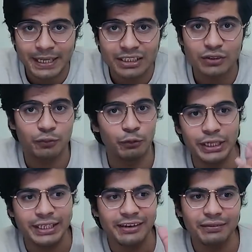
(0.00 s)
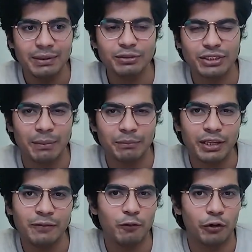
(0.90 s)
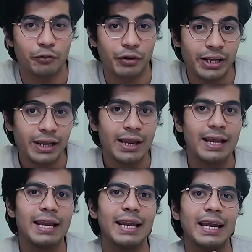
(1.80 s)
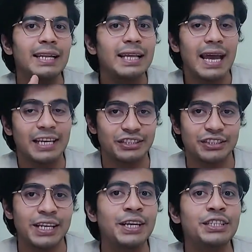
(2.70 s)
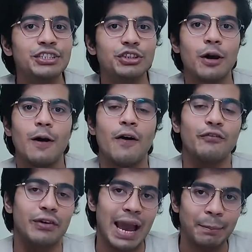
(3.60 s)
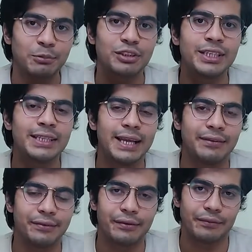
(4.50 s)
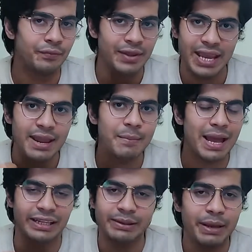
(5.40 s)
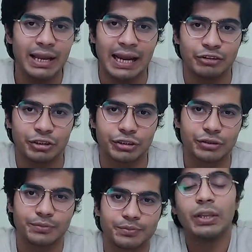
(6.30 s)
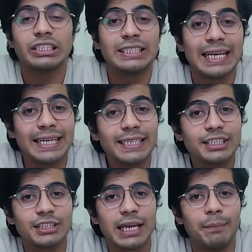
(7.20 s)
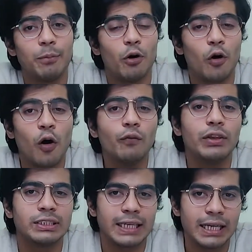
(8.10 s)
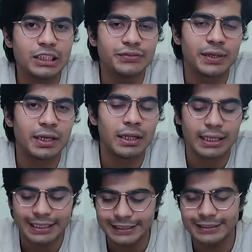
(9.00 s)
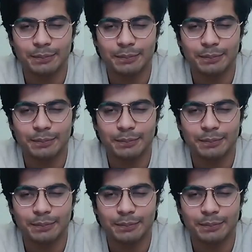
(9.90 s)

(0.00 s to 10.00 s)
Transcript: page we give them something for free in the exchange of capturing the name and email address. The second step of the sales funnel is